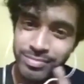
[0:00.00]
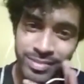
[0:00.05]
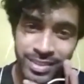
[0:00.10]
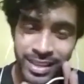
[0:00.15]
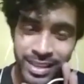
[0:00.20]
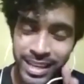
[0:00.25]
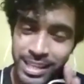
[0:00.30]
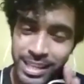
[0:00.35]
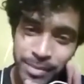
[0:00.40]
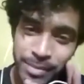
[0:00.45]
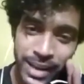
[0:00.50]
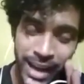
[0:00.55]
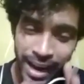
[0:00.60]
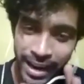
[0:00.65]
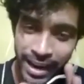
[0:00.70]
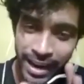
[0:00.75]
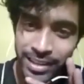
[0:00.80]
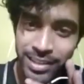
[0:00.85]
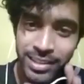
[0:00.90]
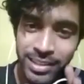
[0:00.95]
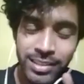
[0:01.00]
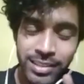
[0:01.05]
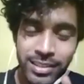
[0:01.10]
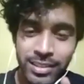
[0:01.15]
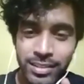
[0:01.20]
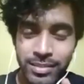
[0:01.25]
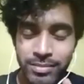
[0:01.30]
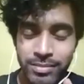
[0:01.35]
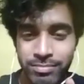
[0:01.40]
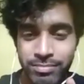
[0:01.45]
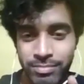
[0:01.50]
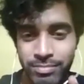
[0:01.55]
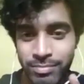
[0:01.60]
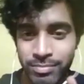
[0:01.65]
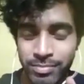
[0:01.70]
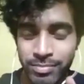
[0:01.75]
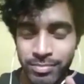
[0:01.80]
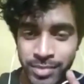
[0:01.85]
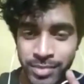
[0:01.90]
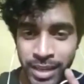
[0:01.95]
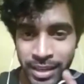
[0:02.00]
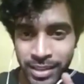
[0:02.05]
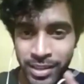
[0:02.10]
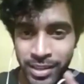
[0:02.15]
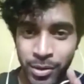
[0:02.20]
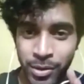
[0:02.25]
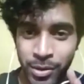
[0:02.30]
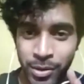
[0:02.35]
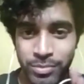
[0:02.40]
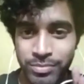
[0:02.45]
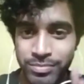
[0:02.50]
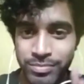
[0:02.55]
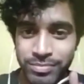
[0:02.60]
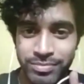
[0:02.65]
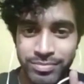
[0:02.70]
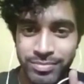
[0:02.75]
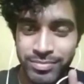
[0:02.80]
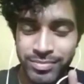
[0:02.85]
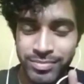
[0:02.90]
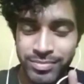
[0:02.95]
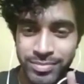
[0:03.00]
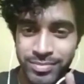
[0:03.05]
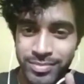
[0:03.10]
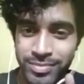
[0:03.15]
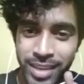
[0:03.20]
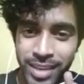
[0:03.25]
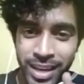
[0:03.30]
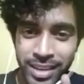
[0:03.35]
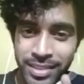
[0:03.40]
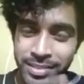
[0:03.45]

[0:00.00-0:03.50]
he's my idol right now. Let's